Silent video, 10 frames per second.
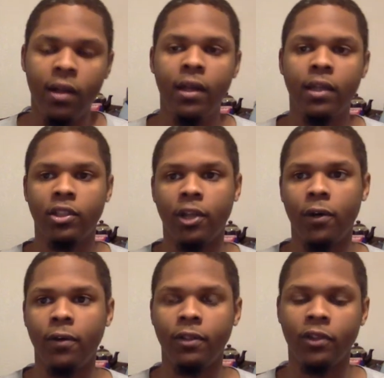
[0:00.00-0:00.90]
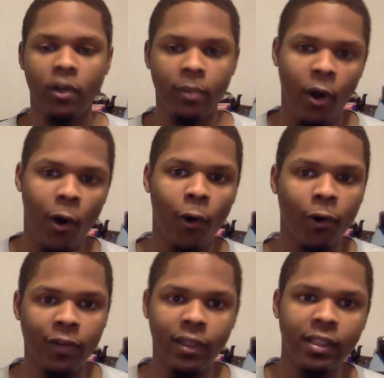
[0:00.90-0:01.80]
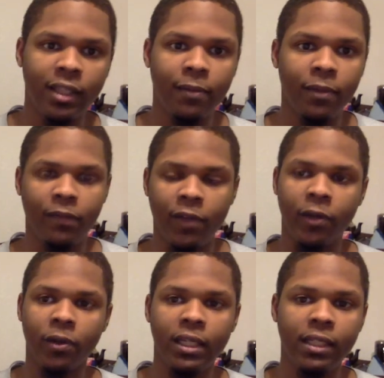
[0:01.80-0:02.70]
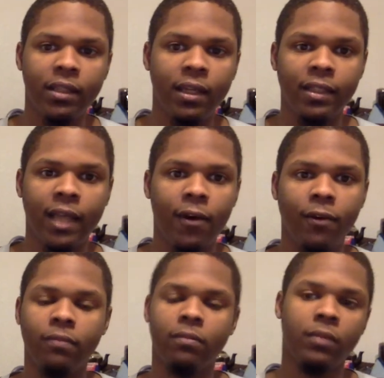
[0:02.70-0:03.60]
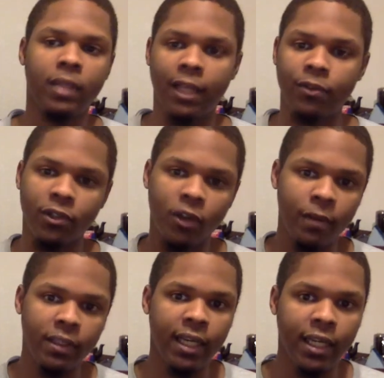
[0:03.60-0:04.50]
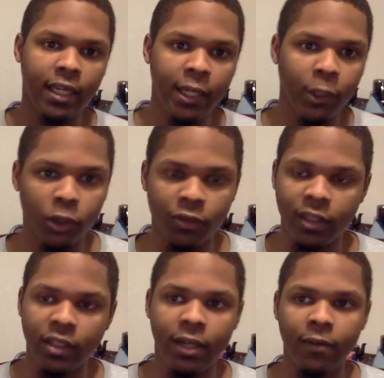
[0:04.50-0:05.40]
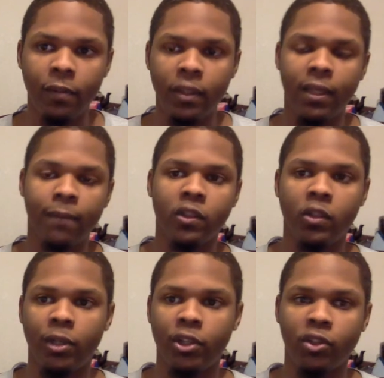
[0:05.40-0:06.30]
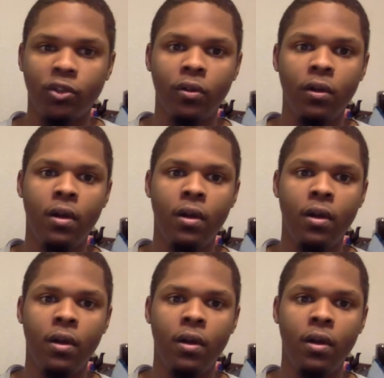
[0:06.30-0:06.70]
So it's going to be hard for this team to figure these things out. That's why it's going to be taking years for this team to be something special.